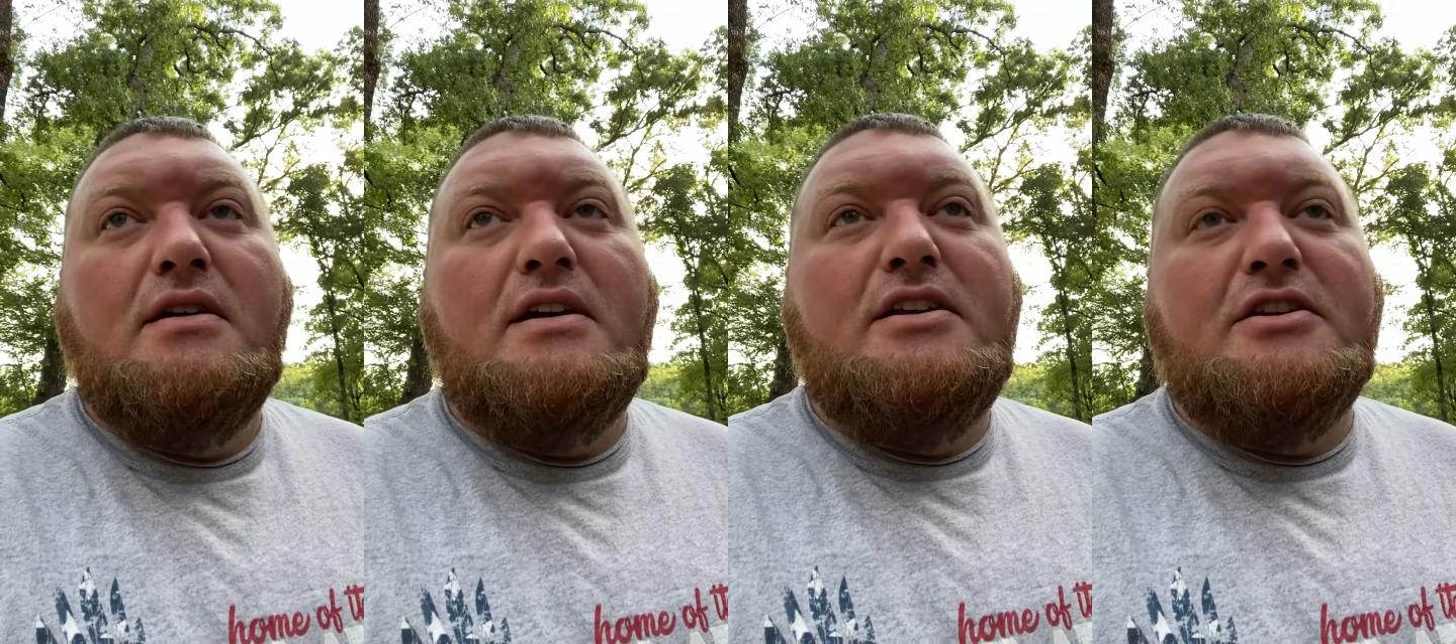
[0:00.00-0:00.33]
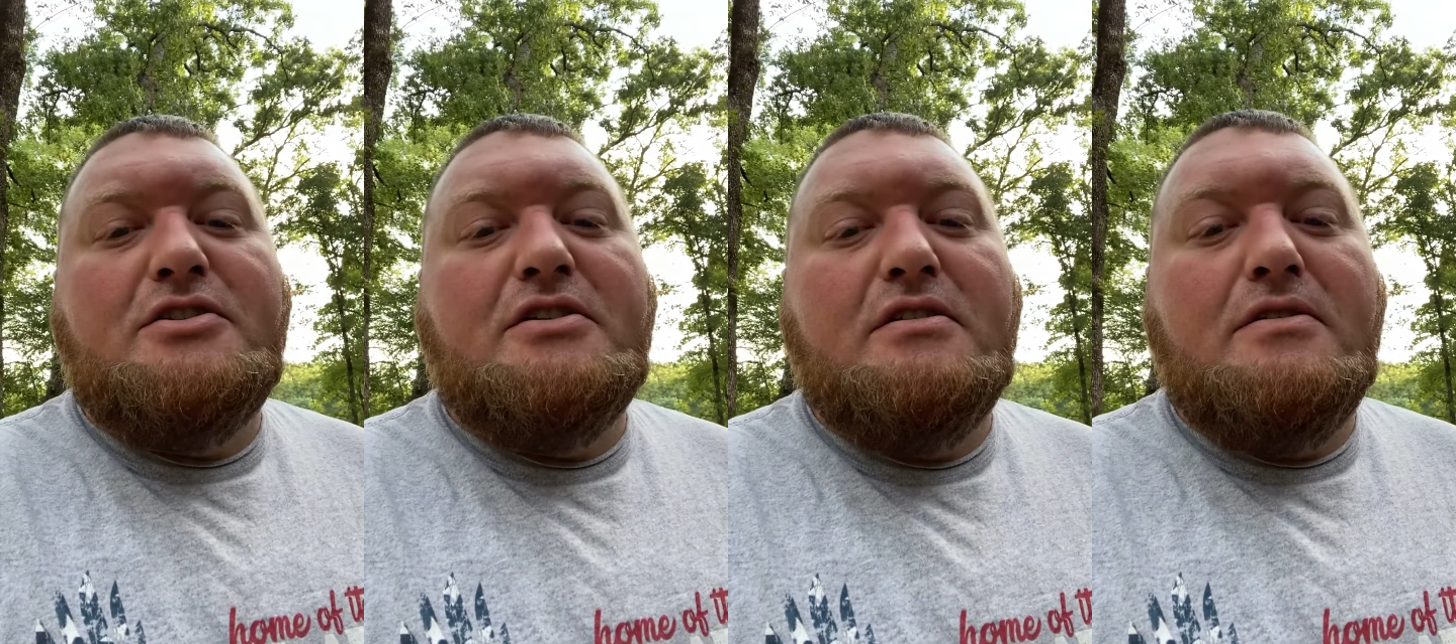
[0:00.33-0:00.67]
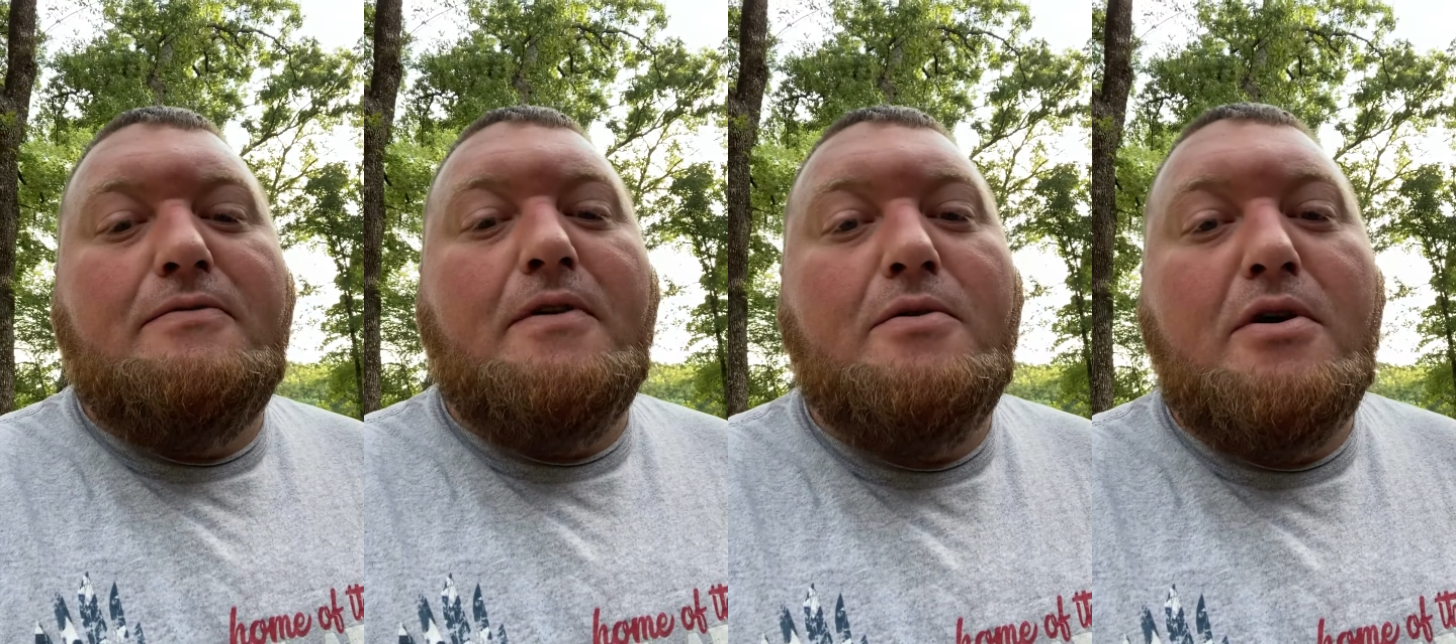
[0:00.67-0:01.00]
addition of the
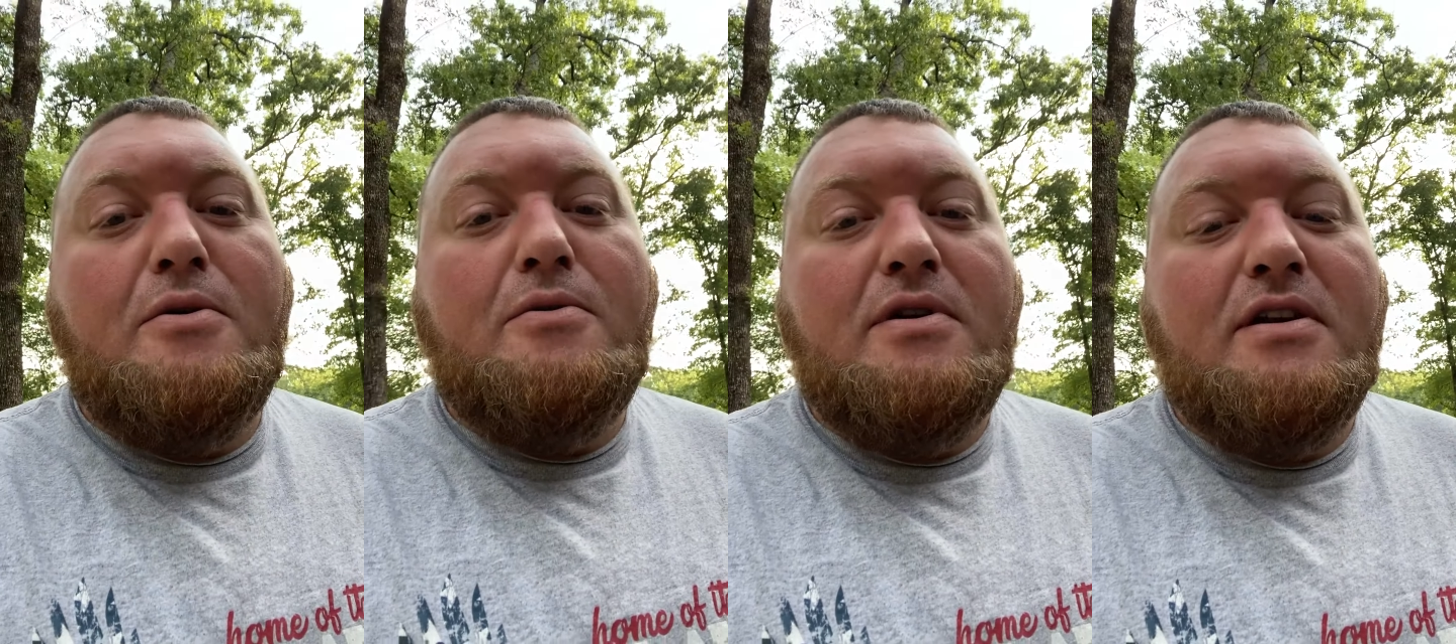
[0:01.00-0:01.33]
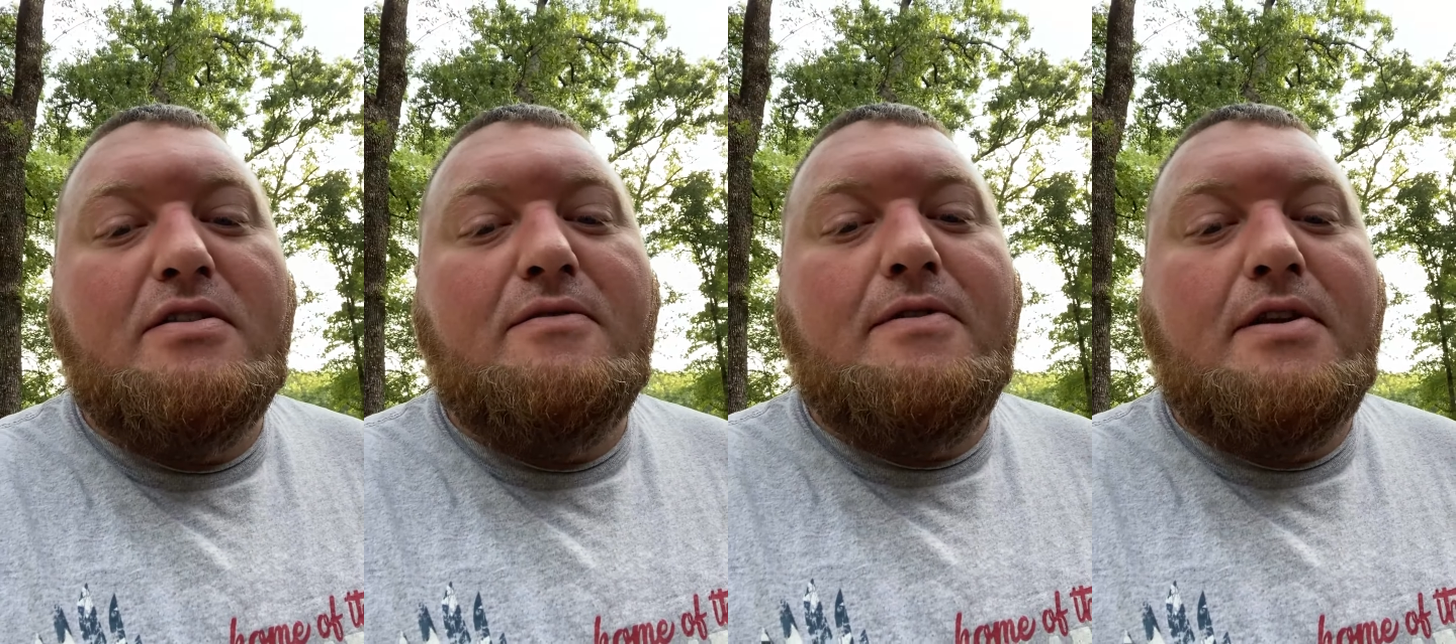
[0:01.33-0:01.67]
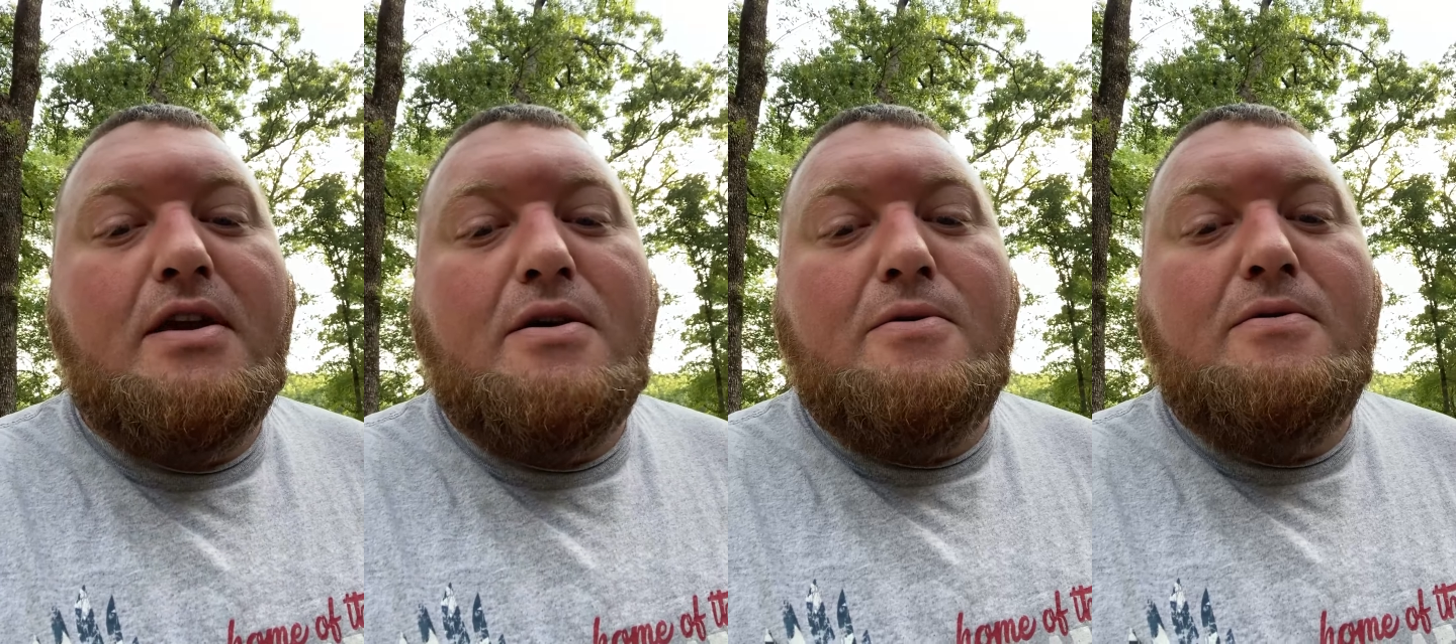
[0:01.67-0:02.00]
photo in the
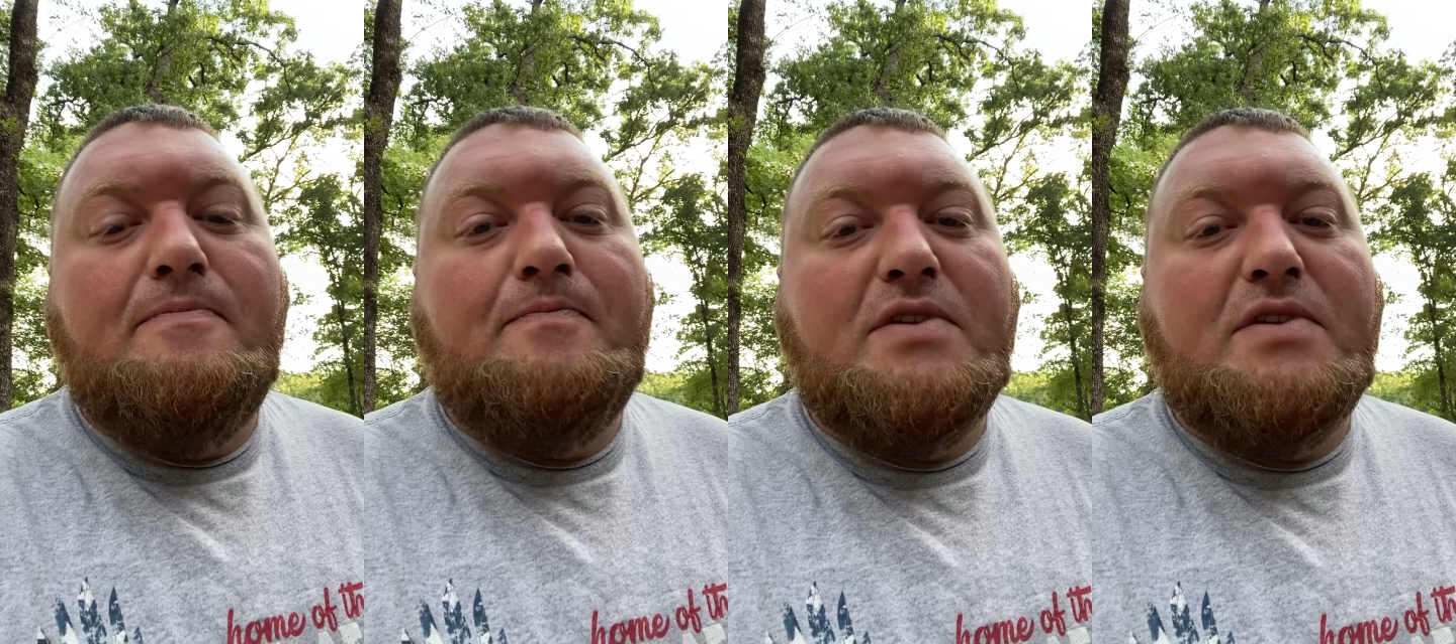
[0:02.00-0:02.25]
video